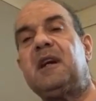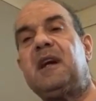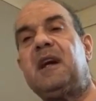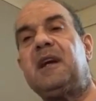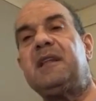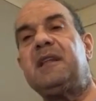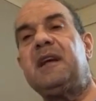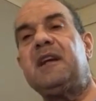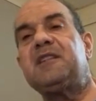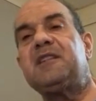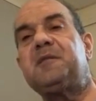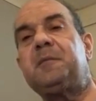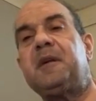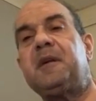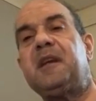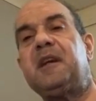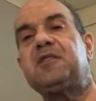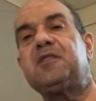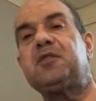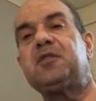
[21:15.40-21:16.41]
and that's
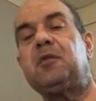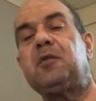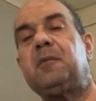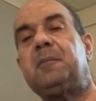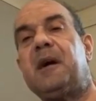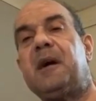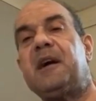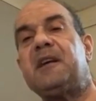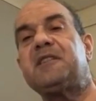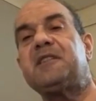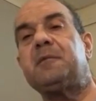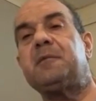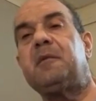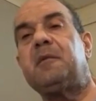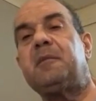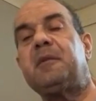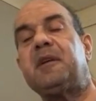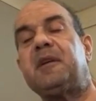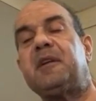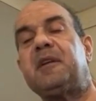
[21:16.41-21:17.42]
been next to impossible
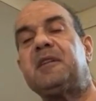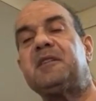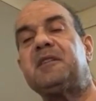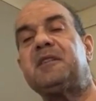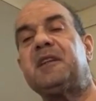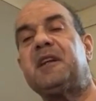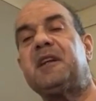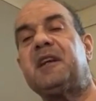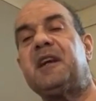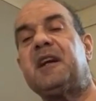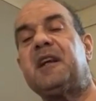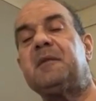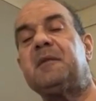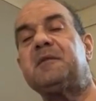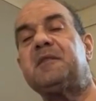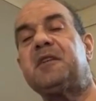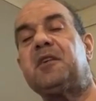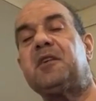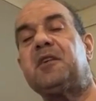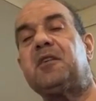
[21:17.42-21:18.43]
because again I'm
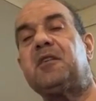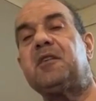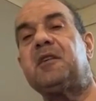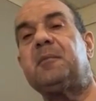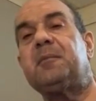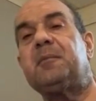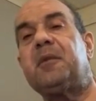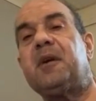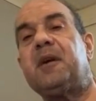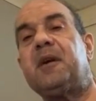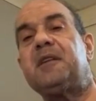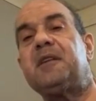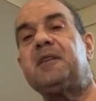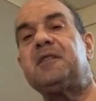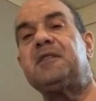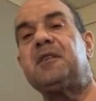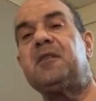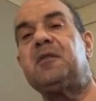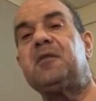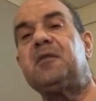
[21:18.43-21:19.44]
still in the
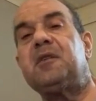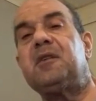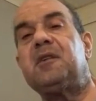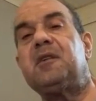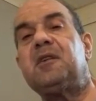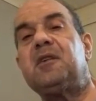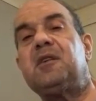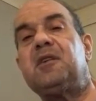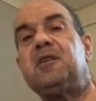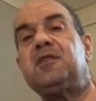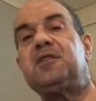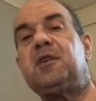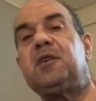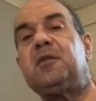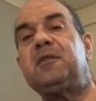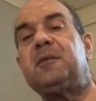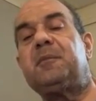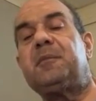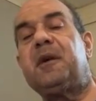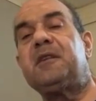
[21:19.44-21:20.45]
prednisone.
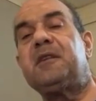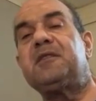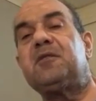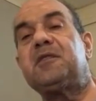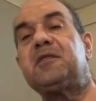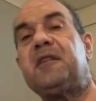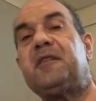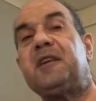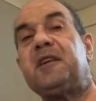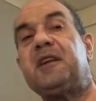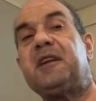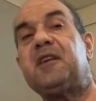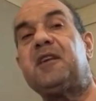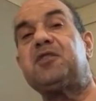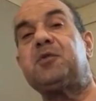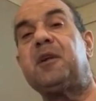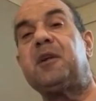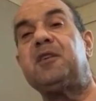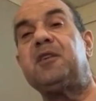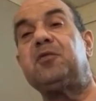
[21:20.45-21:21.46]
So prednisone is
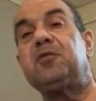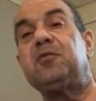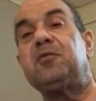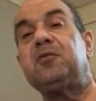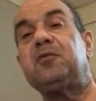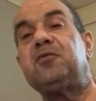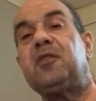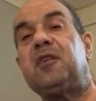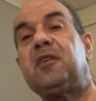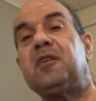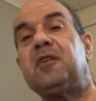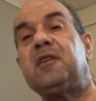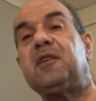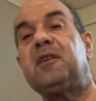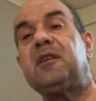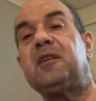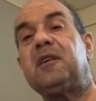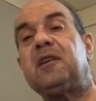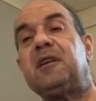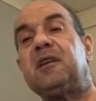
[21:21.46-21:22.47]
definitely a catch twenty-two
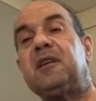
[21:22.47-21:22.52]
drug.